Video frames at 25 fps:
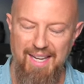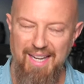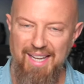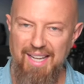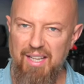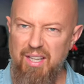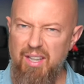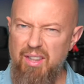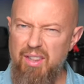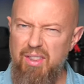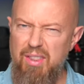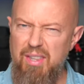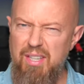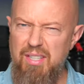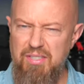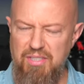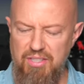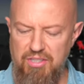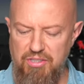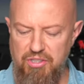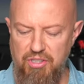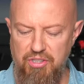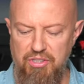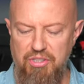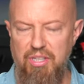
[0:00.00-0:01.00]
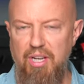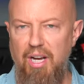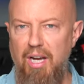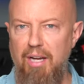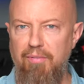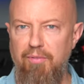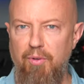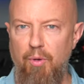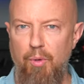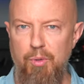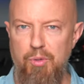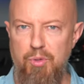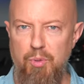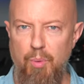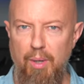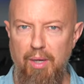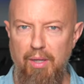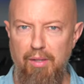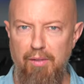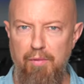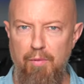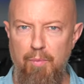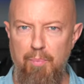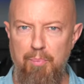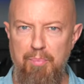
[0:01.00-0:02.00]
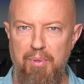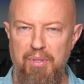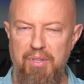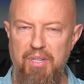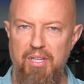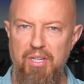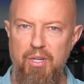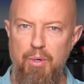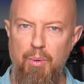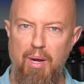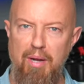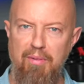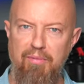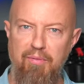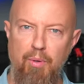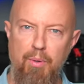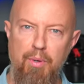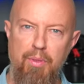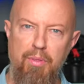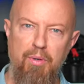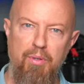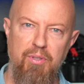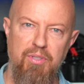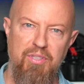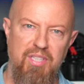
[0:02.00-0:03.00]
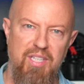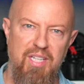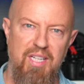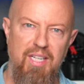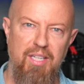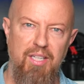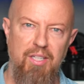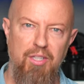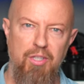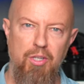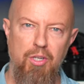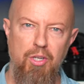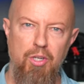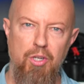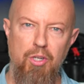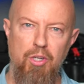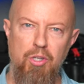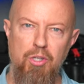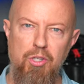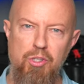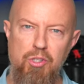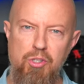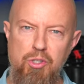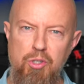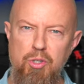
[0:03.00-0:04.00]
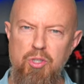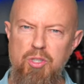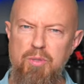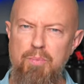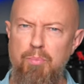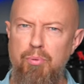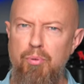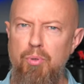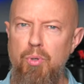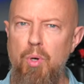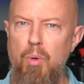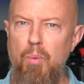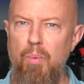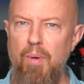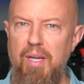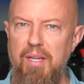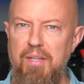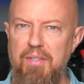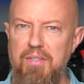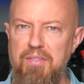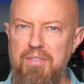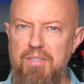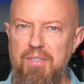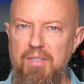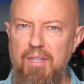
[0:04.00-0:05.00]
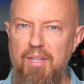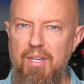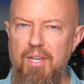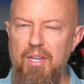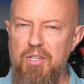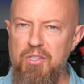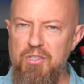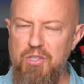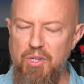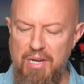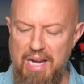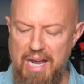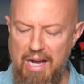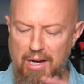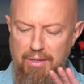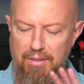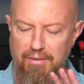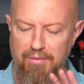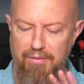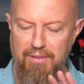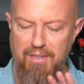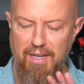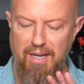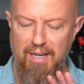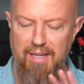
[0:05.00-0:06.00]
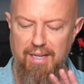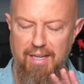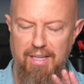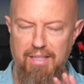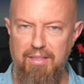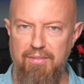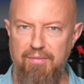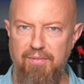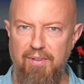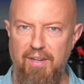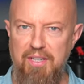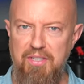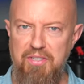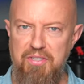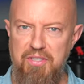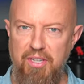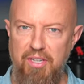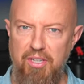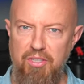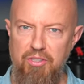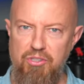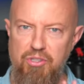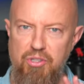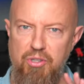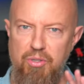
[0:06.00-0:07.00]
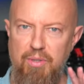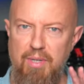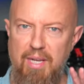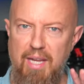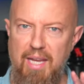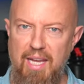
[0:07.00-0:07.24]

Now, this is just the iPhone 12, but the new iPhone 13 shoots ProRes. So now you've got a device that can shoot